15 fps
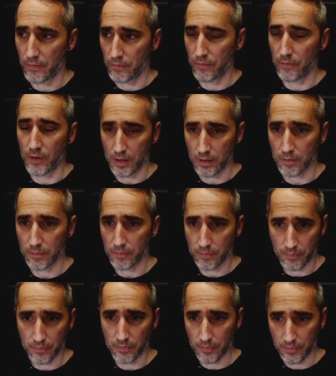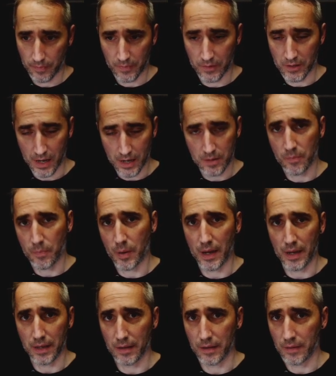well, done
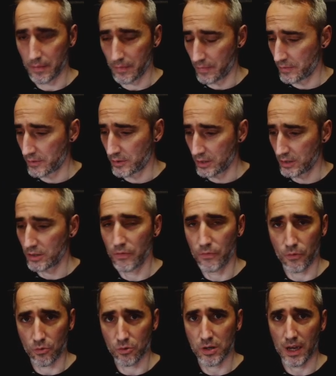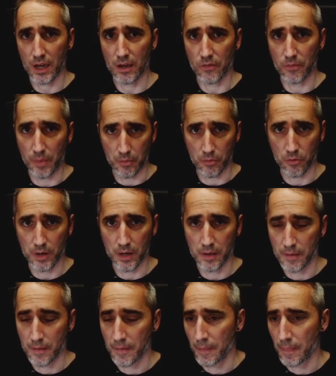by 64K of memory,
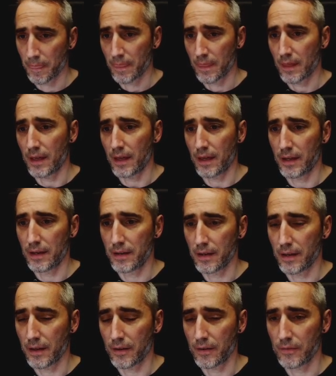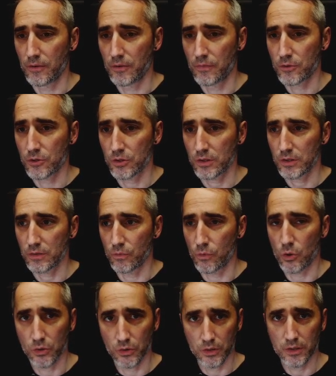and with just
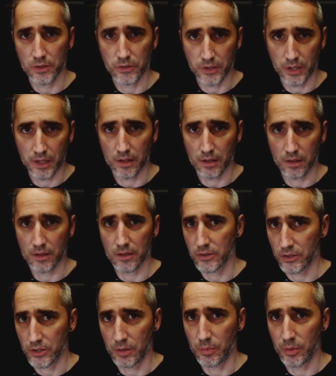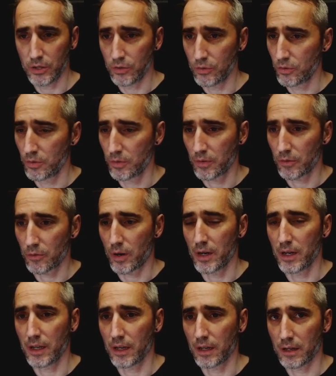one single CPU
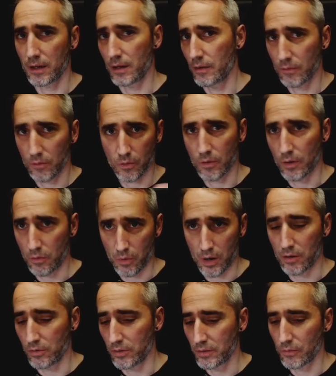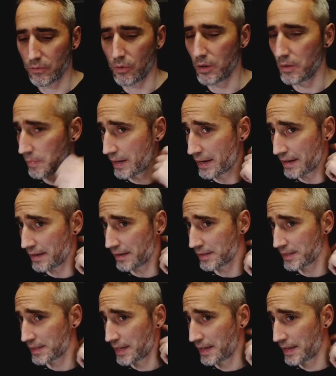running at around 1 megahertz,
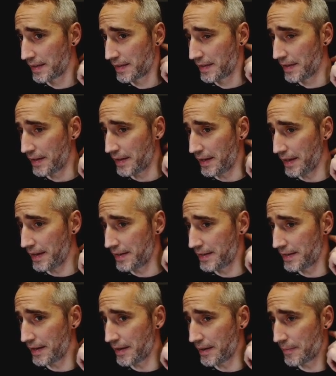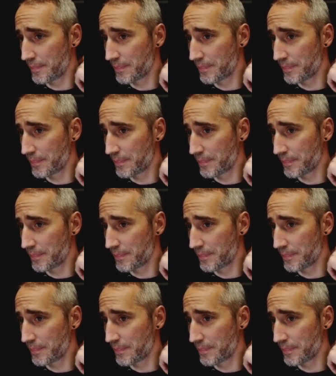and the